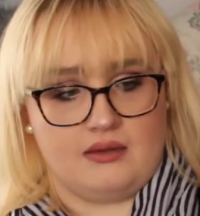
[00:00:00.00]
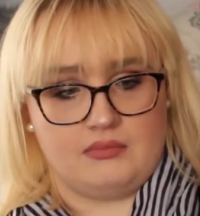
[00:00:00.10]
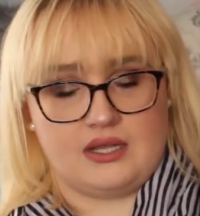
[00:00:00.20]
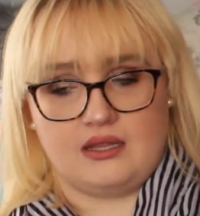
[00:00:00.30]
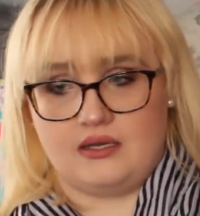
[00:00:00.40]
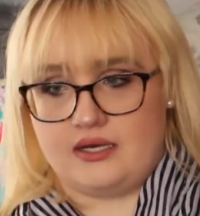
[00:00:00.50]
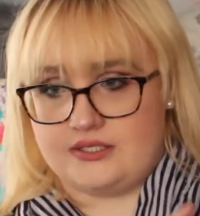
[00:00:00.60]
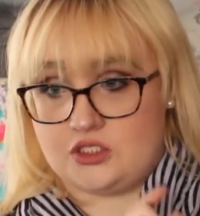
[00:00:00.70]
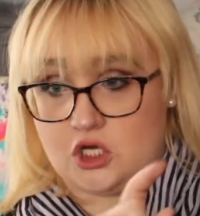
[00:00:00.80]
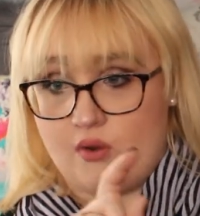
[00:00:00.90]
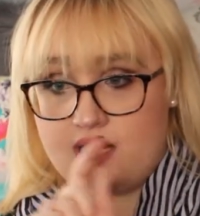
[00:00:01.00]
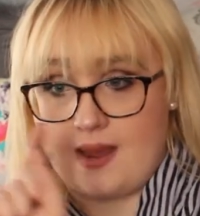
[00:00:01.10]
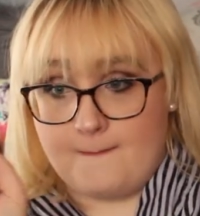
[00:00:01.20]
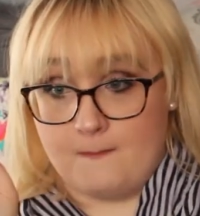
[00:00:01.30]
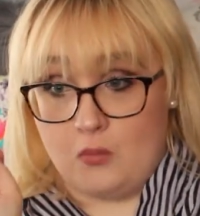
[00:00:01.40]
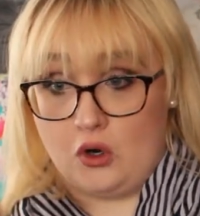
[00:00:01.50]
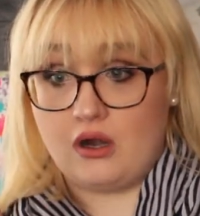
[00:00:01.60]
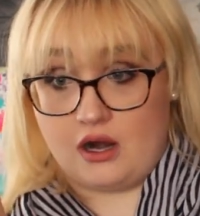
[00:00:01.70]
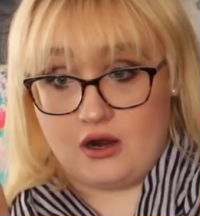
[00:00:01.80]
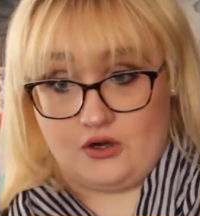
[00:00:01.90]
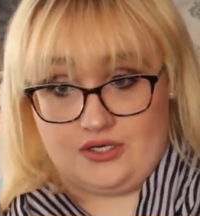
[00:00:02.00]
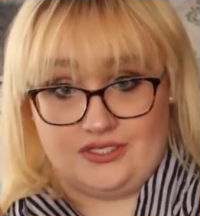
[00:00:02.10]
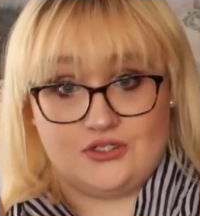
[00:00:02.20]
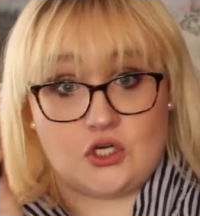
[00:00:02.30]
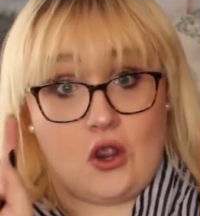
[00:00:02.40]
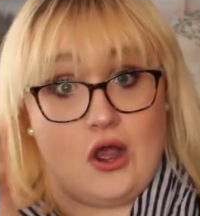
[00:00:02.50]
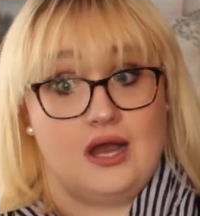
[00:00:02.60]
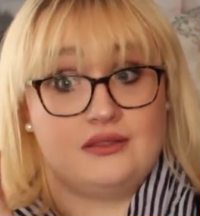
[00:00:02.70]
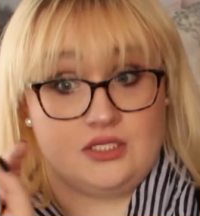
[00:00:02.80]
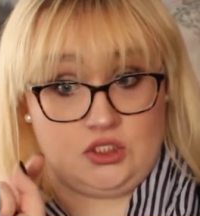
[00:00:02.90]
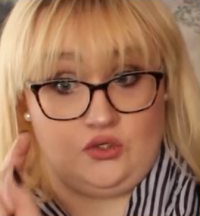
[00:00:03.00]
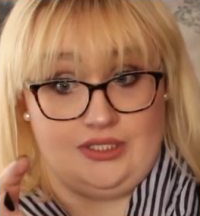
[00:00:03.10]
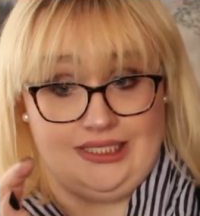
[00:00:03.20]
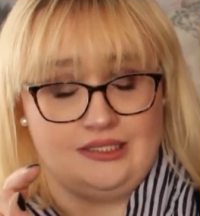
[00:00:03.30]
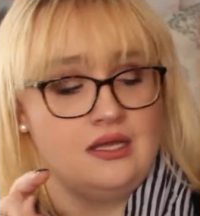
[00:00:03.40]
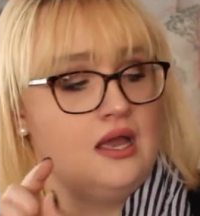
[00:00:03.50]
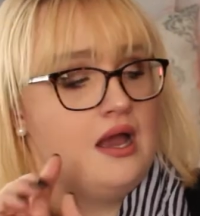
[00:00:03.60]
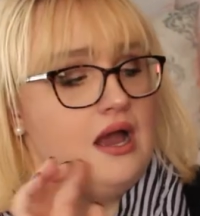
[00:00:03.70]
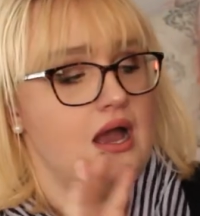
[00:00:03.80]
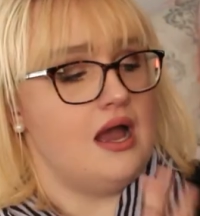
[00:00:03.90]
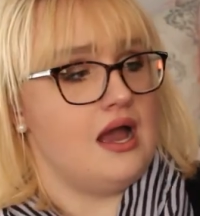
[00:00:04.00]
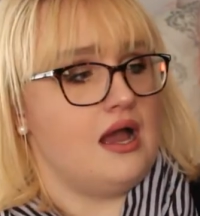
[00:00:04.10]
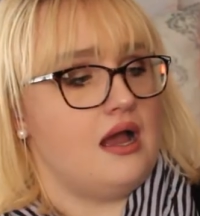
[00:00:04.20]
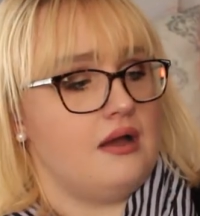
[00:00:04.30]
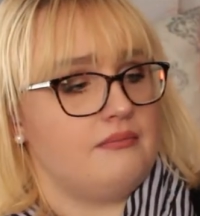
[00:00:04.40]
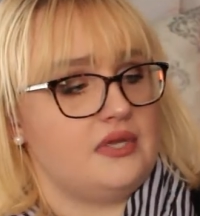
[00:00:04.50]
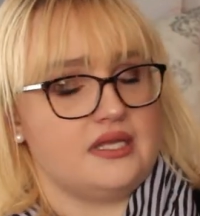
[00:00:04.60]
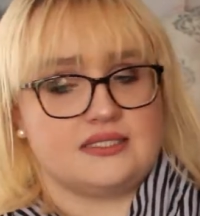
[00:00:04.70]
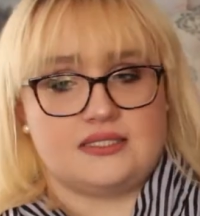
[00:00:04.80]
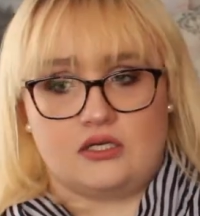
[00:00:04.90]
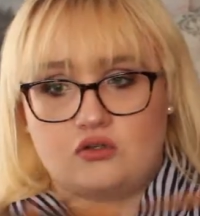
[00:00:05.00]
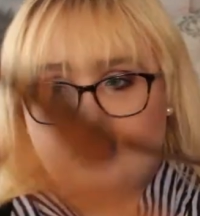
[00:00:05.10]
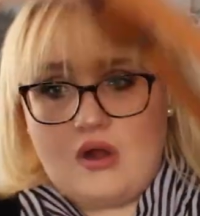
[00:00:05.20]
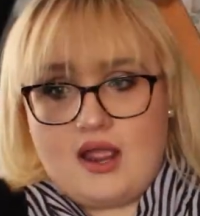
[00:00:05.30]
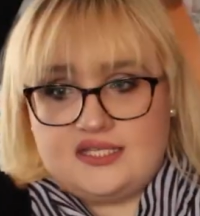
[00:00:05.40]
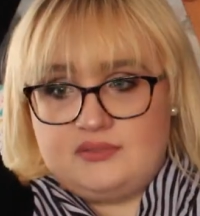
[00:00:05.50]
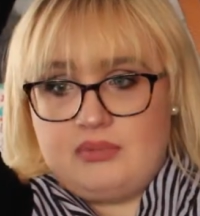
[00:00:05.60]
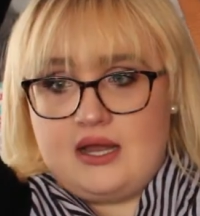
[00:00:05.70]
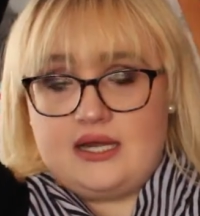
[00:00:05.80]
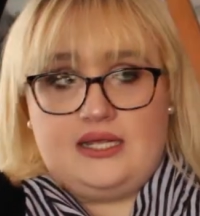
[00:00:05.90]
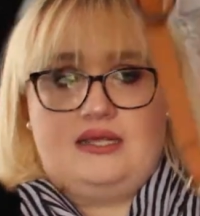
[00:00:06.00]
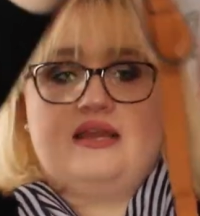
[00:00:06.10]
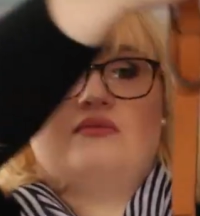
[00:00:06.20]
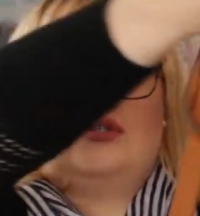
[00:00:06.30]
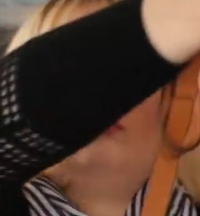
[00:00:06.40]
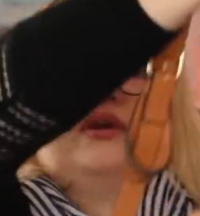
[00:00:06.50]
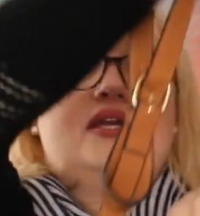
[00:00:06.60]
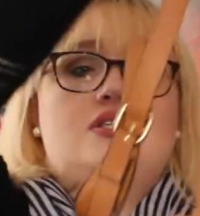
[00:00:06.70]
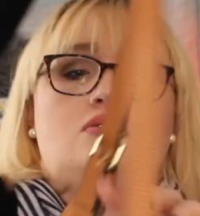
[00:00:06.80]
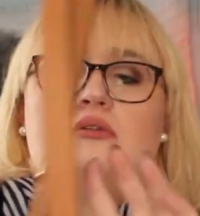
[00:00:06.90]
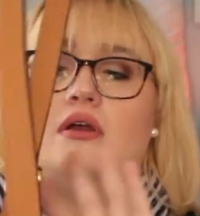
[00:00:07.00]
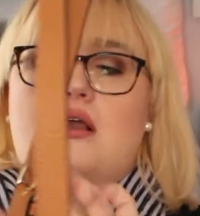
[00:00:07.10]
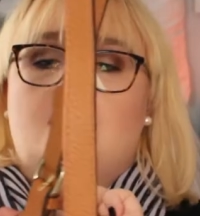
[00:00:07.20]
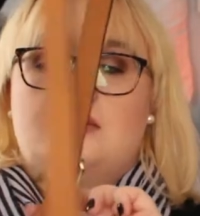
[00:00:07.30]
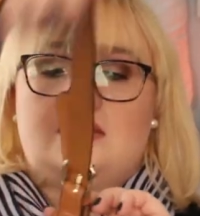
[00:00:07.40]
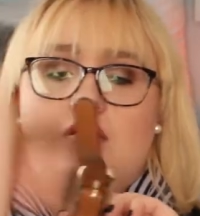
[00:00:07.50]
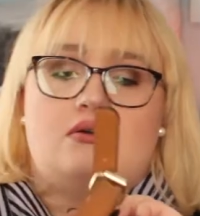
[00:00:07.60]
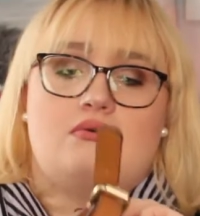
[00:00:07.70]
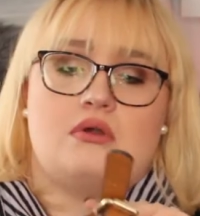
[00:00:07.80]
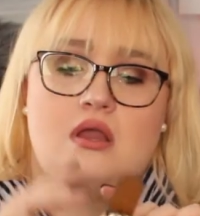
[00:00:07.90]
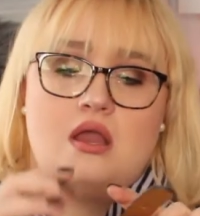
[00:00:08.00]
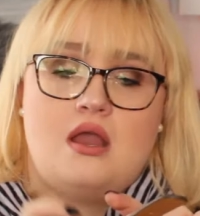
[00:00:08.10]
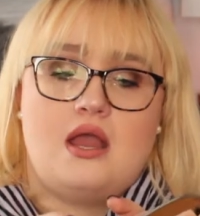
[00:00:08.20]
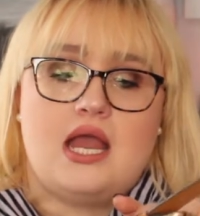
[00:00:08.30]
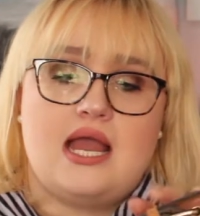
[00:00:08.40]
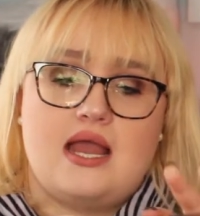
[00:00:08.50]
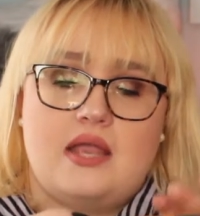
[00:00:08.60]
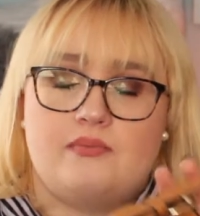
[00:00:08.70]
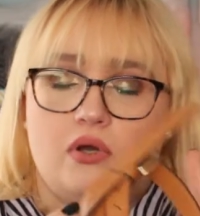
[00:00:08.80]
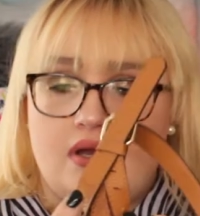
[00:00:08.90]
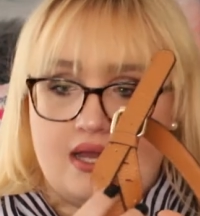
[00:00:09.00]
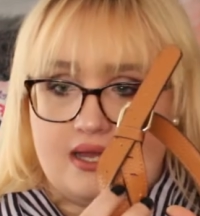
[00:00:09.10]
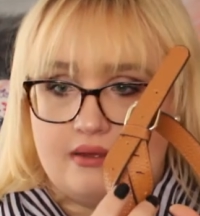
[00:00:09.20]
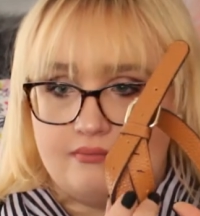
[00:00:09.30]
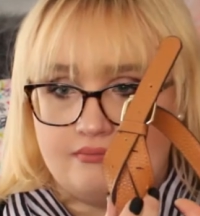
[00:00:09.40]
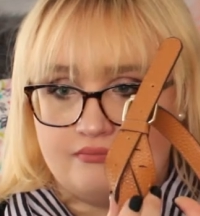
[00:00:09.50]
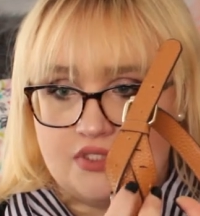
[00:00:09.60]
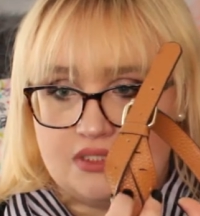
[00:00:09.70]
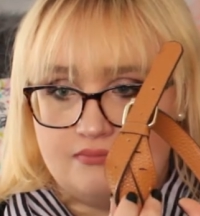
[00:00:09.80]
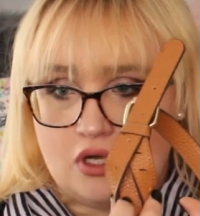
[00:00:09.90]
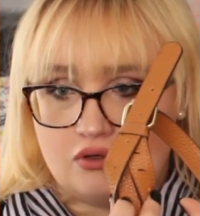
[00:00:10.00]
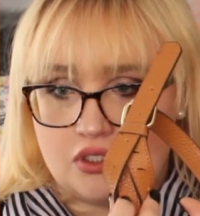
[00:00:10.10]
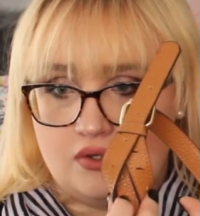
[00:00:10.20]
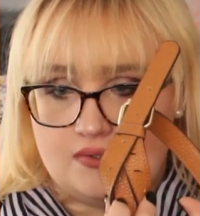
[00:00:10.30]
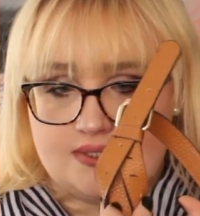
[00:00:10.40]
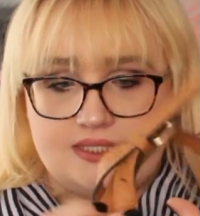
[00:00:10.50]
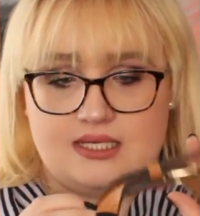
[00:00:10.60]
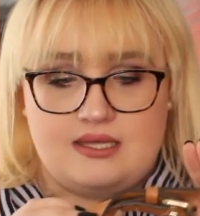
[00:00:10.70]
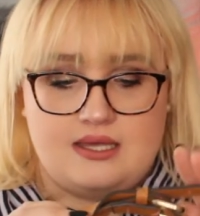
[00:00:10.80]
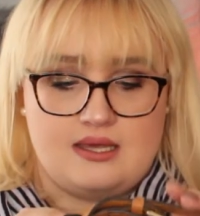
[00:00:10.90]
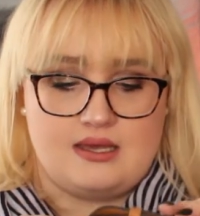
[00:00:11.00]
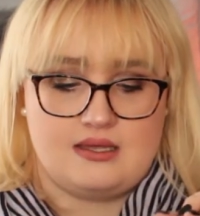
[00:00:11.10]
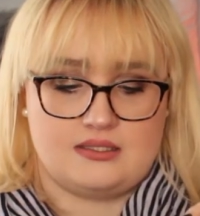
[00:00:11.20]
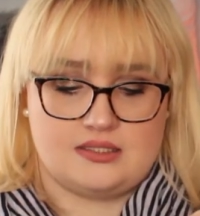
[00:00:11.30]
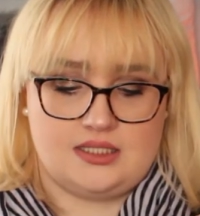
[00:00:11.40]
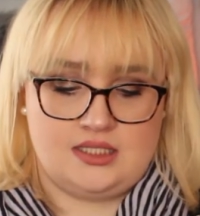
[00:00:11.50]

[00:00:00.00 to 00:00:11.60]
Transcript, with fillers: color. It's showing up more orange on the screen. It's a crossbody. It was way too long, so I poked holes in it and